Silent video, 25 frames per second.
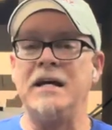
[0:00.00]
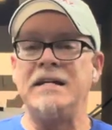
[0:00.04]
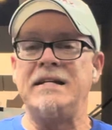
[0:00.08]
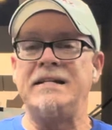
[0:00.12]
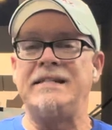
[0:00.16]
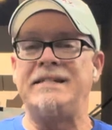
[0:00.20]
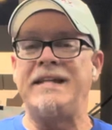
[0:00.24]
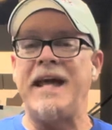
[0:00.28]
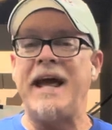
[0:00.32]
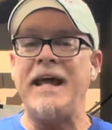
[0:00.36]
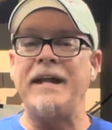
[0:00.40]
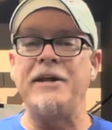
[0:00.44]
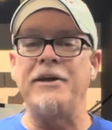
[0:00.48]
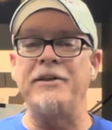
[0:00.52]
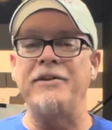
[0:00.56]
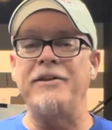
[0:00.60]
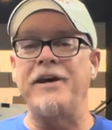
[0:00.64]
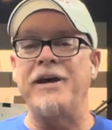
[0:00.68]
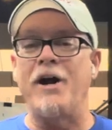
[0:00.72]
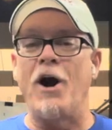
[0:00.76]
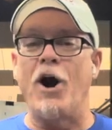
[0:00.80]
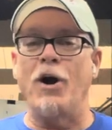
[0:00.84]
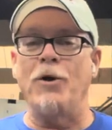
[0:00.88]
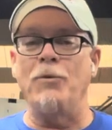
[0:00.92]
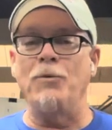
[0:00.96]

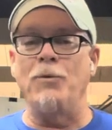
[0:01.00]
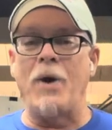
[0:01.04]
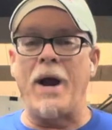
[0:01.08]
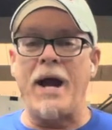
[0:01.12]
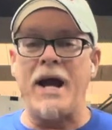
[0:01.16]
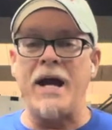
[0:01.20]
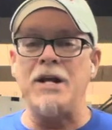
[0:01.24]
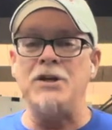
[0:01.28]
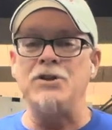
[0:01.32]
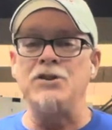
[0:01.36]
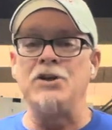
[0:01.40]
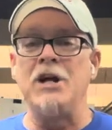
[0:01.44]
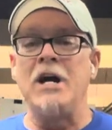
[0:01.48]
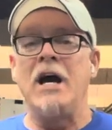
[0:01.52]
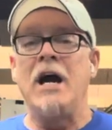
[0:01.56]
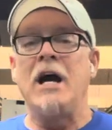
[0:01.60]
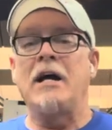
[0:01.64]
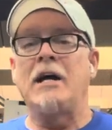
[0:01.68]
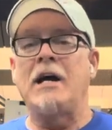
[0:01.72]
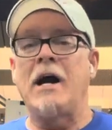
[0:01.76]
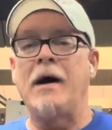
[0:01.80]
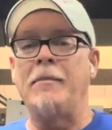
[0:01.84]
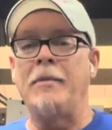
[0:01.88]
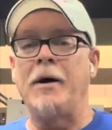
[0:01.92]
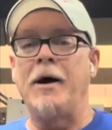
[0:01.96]
State-of-the-art range.
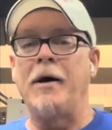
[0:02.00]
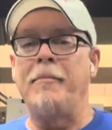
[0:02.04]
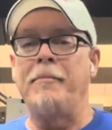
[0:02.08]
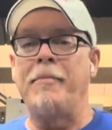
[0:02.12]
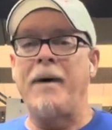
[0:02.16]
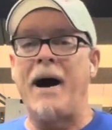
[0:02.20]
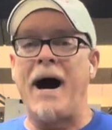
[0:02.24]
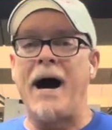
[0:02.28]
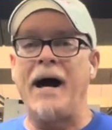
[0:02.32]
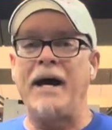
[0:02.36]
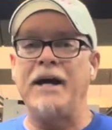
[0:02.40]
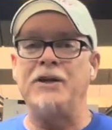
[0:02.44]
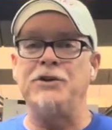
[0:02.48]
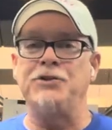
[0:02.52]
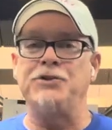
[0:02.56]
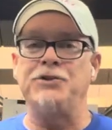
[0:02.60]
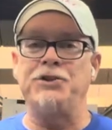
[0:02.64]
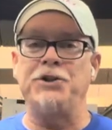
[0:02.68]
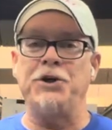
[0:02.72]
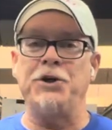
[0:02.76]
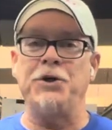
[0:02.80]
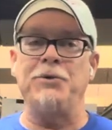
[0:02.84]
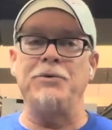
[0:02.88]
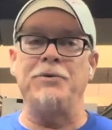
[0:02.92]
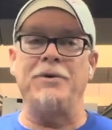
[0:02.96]
Come on by and
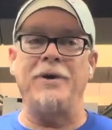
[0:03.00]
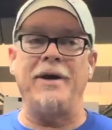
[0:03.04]
shoot,